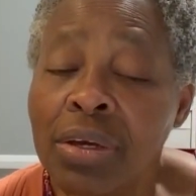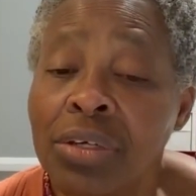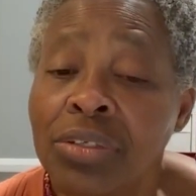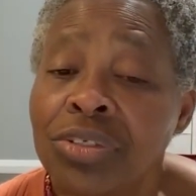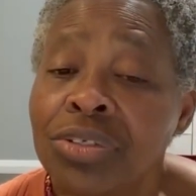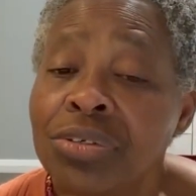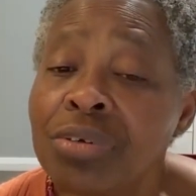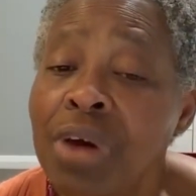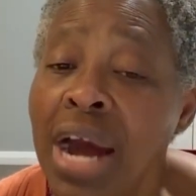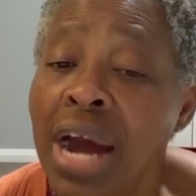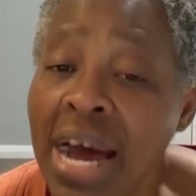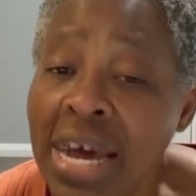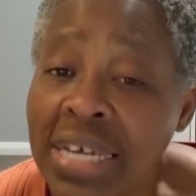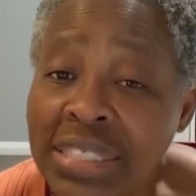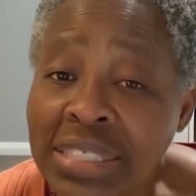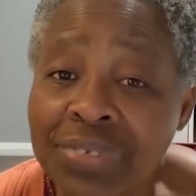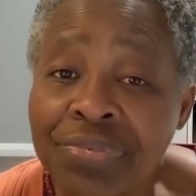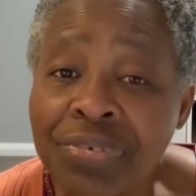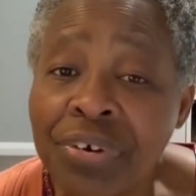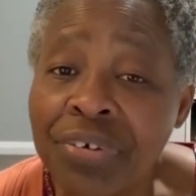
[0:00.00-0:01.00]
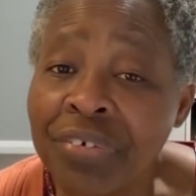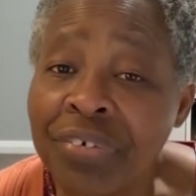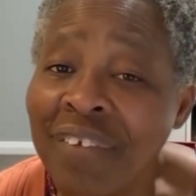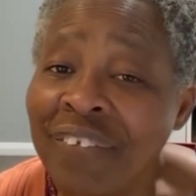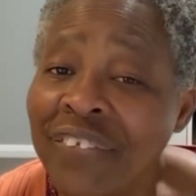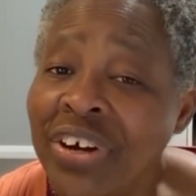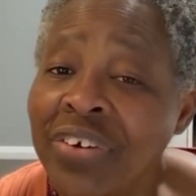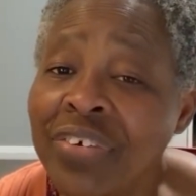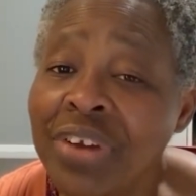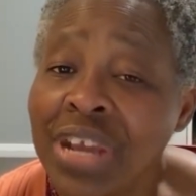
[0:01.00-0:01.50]
To ask for
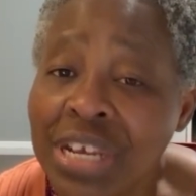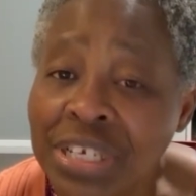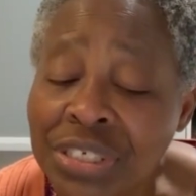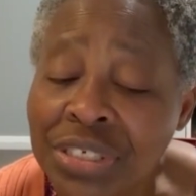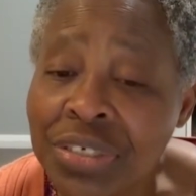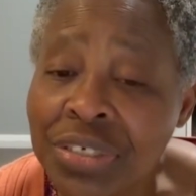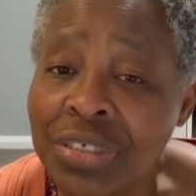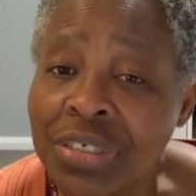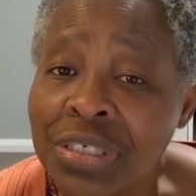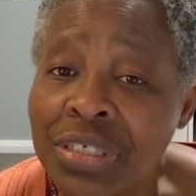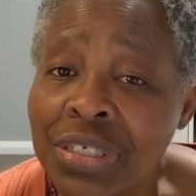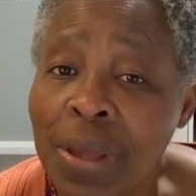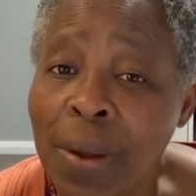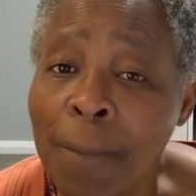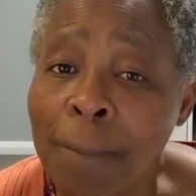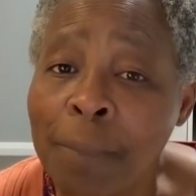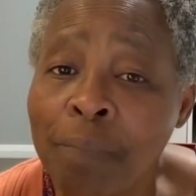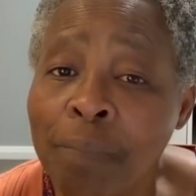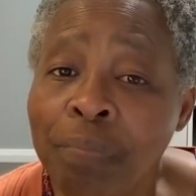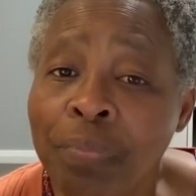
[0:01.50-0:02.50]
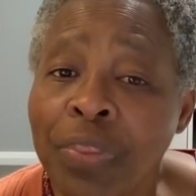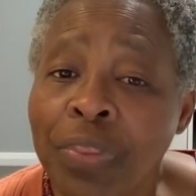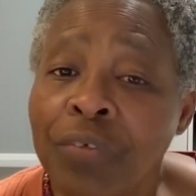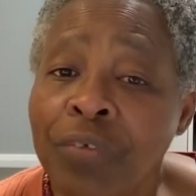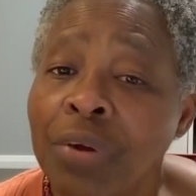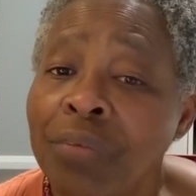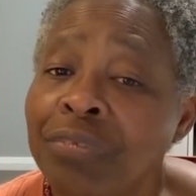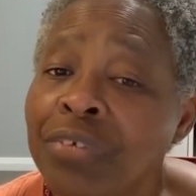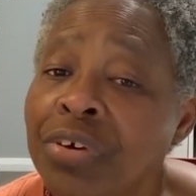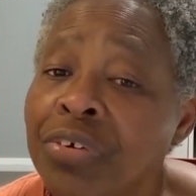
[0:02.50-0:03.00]
reparations
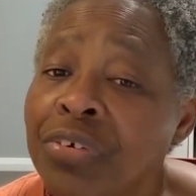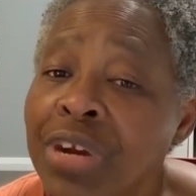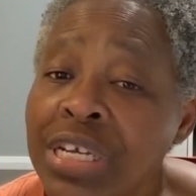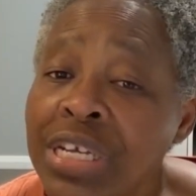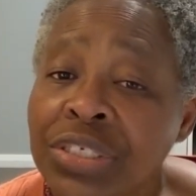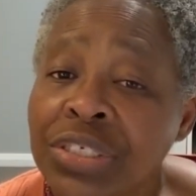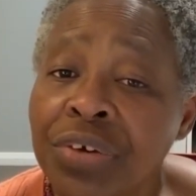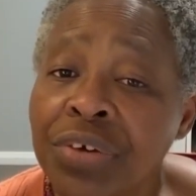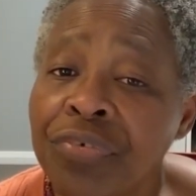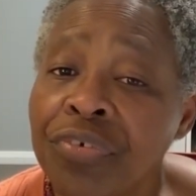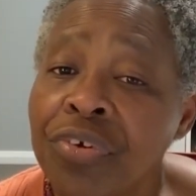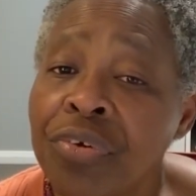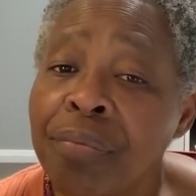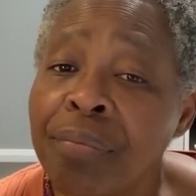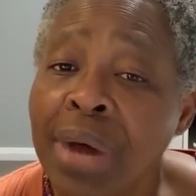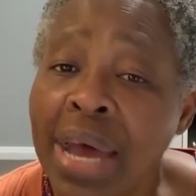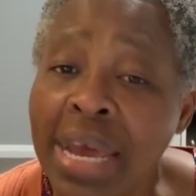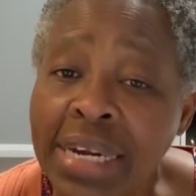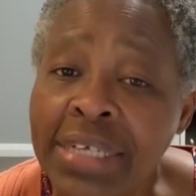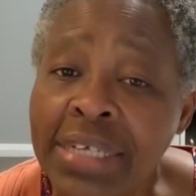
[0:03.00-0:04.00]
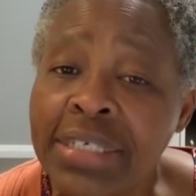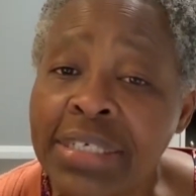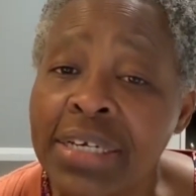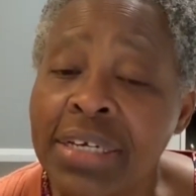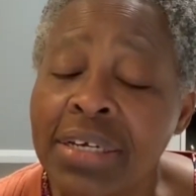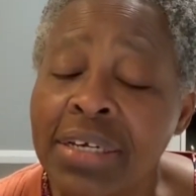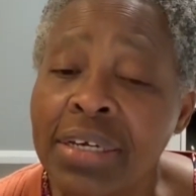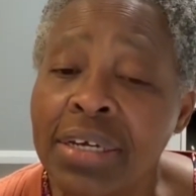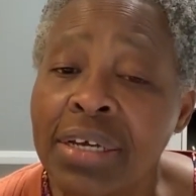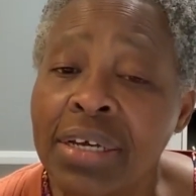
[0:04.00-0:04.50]
from the rest of
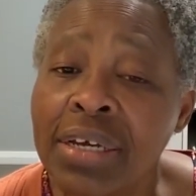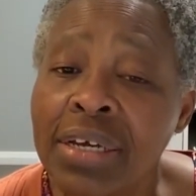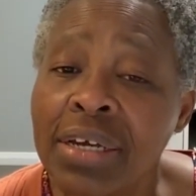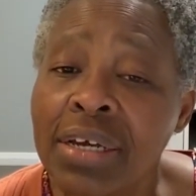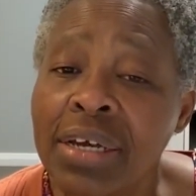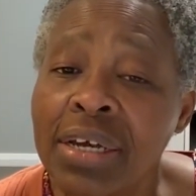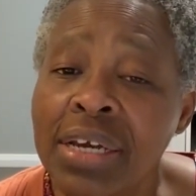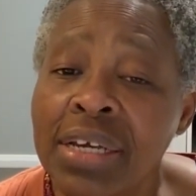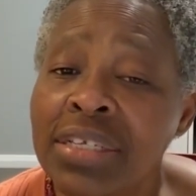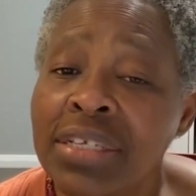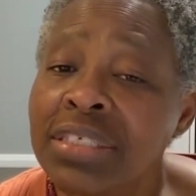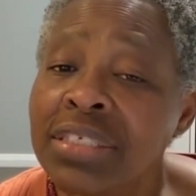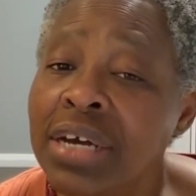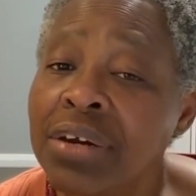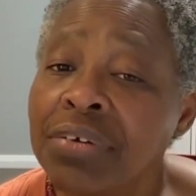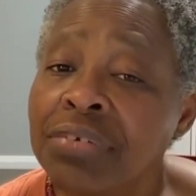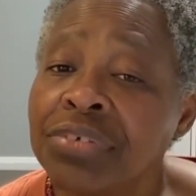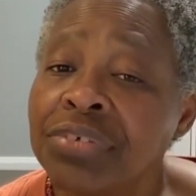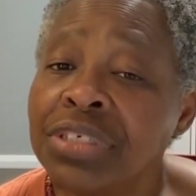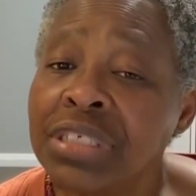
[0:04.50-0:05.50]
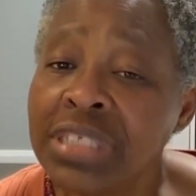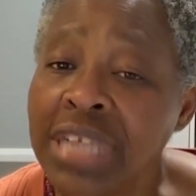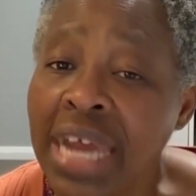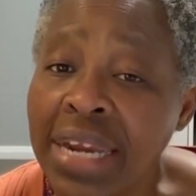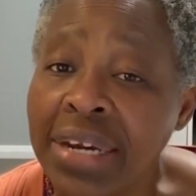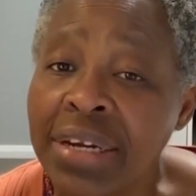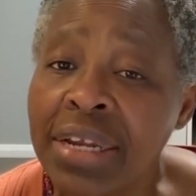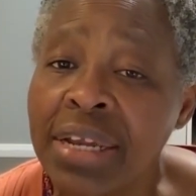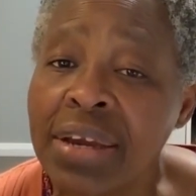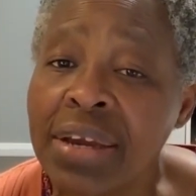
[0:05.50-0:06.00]
humanity instead of
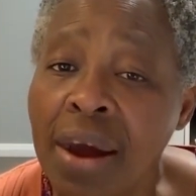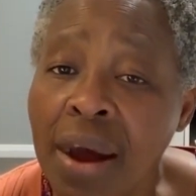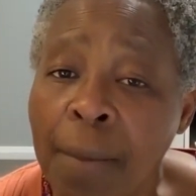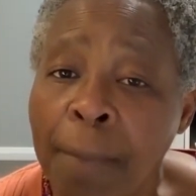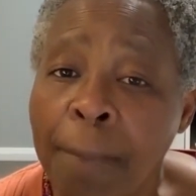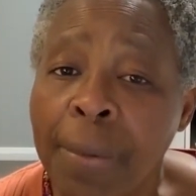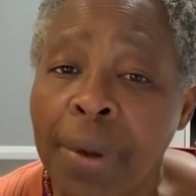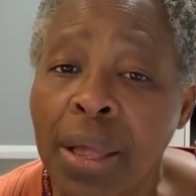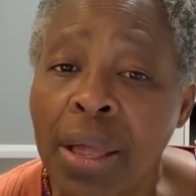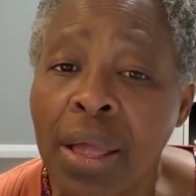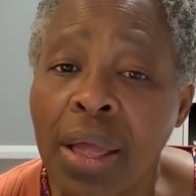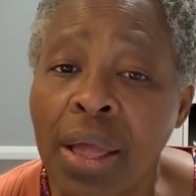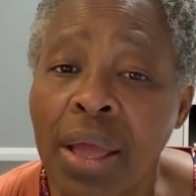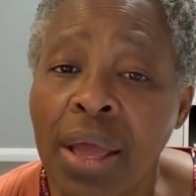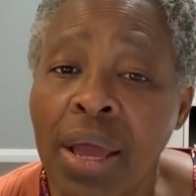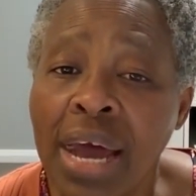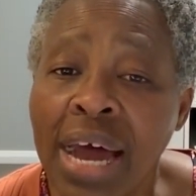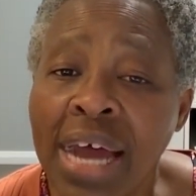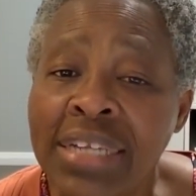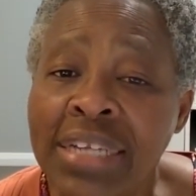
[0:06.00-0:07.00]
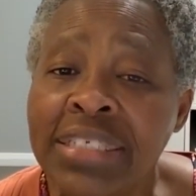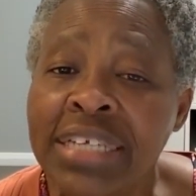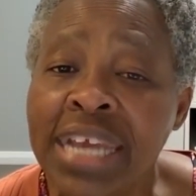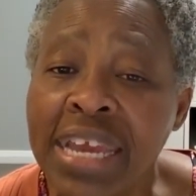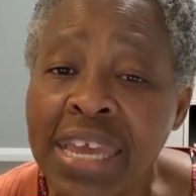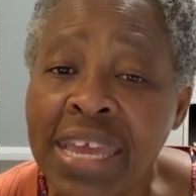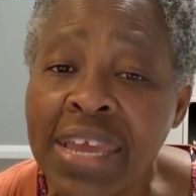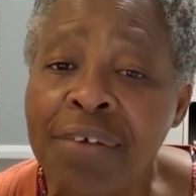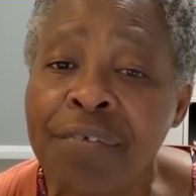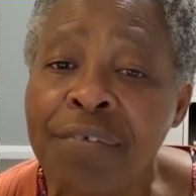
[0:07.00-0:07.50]
standing up and taking